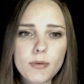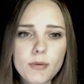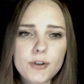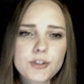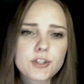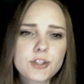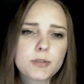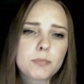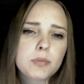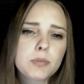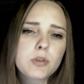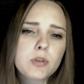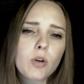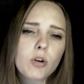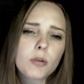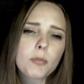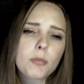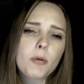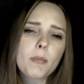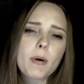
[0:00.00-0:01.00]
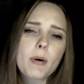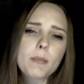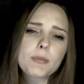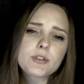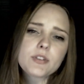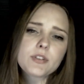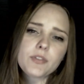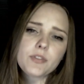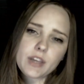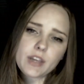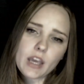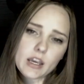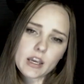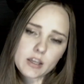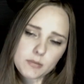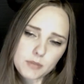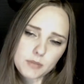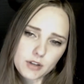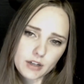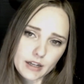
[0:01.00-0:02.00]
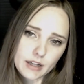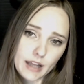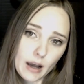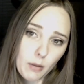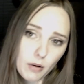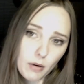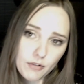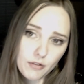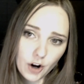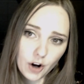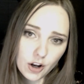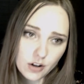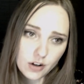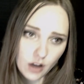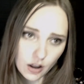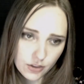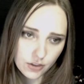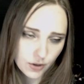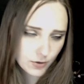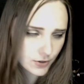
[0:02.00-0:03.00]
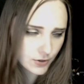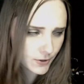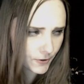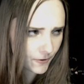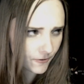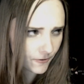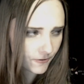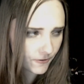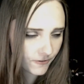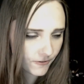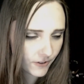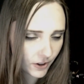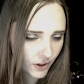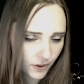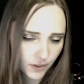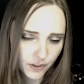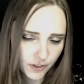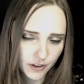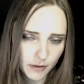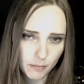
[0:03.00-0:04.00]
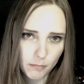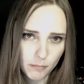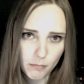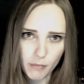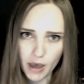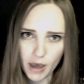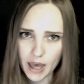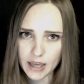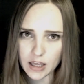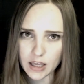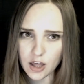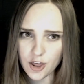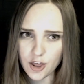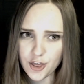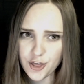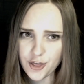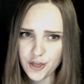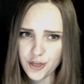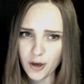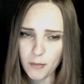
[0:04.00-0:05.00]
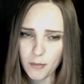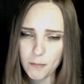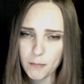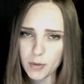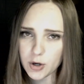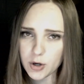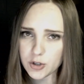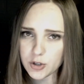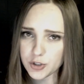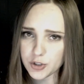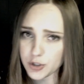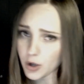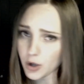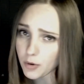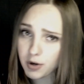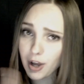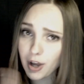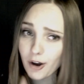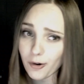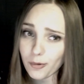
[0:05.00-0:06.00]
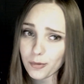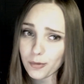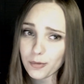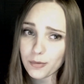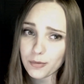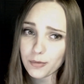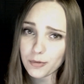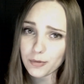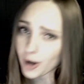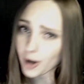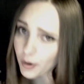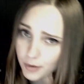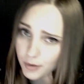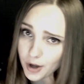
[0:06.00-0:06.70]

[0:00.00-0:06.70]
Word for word: The most deplorable members of the gay community, however, are not those filthy MAGA thumpers. No, no. No,